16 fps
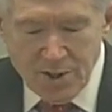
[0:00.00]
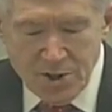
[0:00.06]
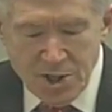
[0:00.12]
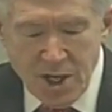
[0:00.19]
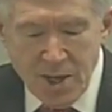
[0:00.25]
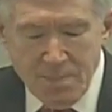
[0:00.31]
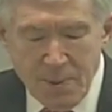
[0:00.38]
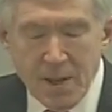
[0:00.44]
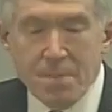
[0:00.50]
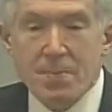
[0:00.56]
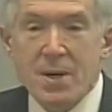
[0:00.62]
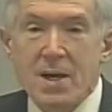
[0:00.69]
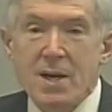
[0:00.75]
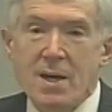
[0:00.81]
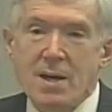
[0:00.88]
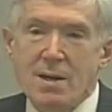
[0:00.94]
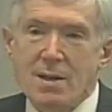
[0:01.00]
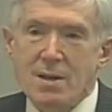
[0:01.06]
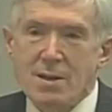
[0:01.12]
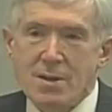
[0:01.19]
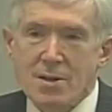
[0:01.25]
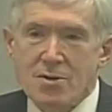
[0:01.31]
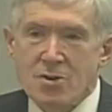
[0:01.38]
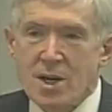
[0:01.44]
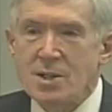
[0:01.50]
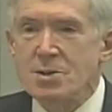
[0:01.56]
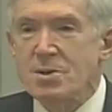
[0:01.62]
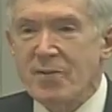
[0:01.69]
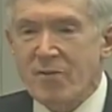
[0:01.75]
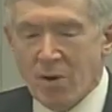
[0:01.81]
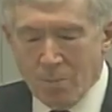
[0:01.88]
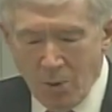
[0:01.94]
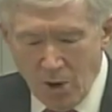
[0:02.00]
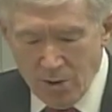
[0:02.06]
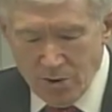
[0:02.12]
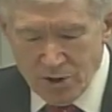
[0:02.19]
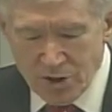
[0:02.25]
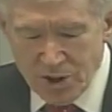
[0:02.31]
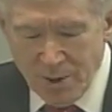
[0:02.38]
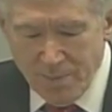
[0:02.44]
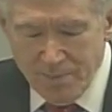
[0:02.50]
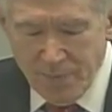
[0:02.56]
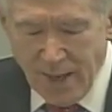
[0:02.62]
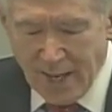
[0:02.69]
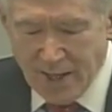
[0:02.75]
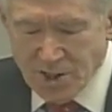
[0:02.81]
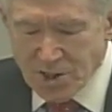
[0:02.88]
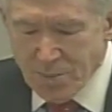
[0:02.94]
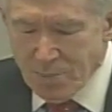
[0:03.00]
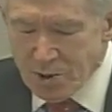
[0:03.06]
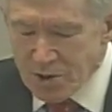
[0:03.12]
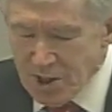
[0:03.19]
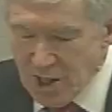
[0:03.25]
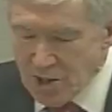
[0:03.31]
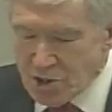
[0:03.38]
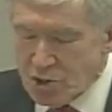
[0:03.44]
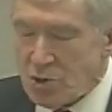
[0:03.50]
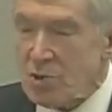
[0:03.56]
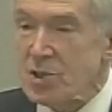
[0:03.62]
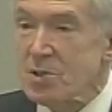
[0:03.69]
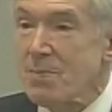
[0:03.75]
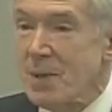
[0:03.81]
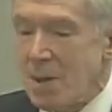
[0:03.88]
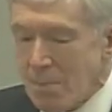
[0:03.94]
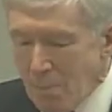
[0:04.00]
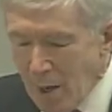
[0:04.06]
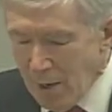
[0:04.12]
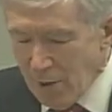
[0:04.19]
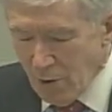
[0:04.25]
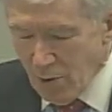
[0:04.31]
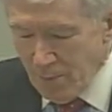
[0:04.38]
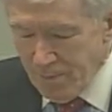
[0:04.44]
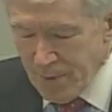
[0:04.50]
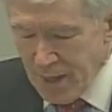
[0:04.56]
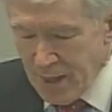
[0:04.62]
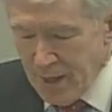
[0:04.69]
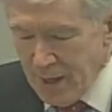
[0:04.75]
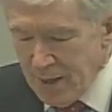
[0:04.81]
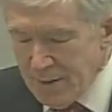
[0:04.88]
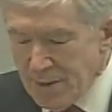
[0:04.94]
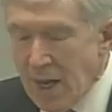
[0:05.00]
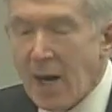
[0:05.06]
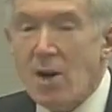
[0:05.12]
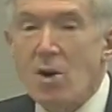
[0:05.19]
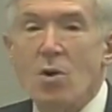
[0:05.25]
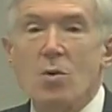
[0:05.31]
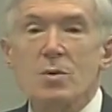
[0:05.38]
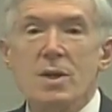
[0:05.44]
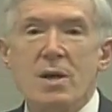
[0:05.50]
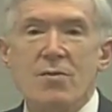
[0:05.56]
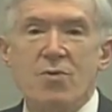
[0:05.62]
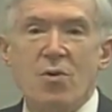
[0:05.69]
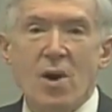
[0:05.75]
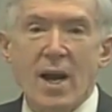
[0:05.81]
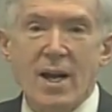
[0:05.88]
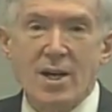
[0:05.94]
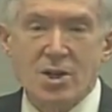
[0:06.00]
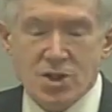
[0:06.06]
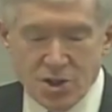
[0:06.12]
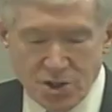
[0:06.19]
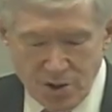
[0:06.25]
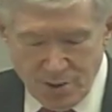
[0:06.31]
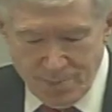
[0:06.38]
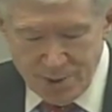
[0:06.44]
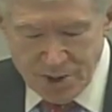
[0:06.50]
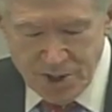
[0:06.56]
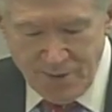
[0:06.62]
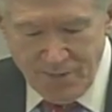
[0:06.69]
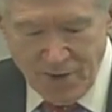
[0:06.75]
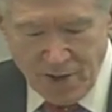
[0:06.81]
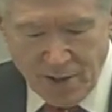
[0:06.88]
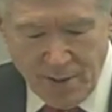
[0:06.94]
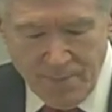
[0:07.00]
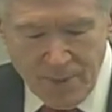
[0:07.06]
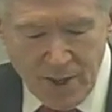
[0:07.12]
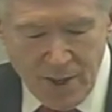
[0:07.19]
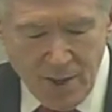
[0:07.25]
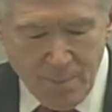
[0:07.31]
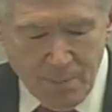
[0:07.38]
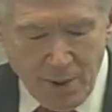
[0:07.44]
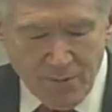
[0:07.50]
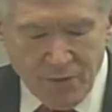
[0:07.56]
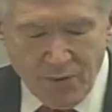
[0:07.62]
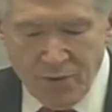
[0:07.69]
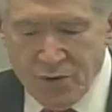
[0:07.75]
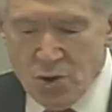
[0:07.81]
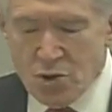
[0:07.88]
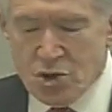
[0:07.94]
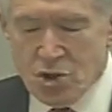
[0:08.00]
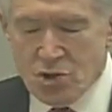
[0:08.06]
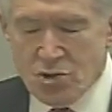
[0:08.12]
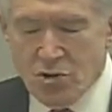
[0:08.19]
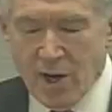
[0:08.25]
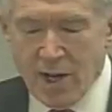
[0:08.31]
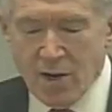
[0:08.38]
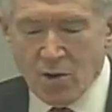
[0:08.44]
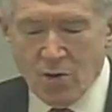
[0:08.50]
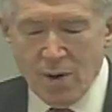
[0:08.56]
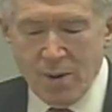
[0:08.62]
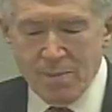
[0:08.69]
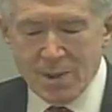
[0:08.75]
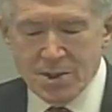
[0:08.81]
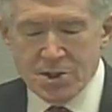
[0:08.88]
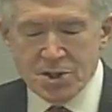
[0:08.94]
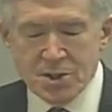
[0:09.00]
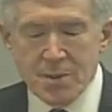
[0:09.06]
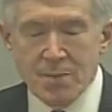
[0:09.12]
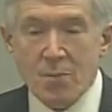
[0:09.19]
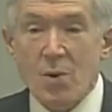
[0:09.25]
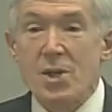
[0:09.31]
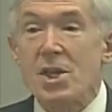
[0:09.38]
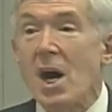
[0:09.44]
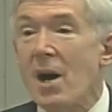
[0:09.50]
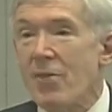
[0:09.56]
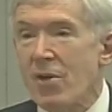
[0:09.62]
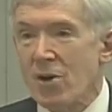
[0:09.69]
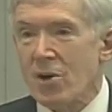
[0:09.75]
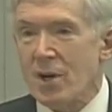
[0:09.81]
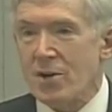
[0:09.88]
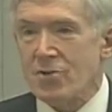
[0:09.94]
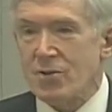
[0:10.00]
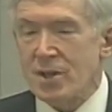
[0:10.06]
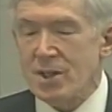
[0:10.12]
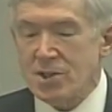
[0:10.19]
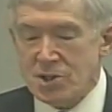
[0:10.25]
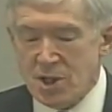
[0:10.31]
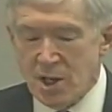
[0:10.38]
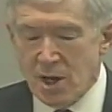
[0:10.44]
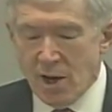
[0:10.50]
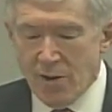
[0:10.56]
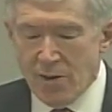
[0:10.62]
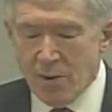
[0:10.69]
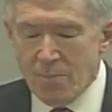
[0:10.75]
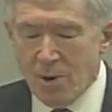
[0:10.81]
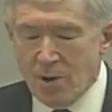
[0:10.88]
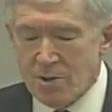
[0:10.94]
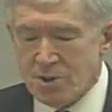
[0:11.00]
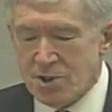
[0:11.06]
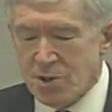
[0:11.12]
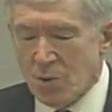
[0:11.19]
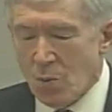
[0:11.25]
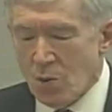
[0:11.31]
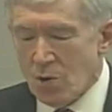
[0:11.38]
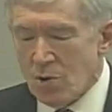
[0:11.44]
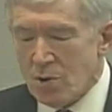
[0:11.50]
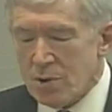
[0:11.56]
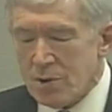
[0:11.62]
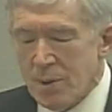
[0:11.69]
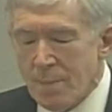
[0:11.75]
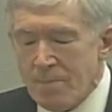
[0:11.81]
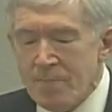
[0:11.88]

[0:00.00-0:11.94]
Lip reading: TPP, the Trans-Pacific Partnership, has the potential to be a model, not only for Asia and the Pacific, but for future trade agreements with other countries in other parts of the world.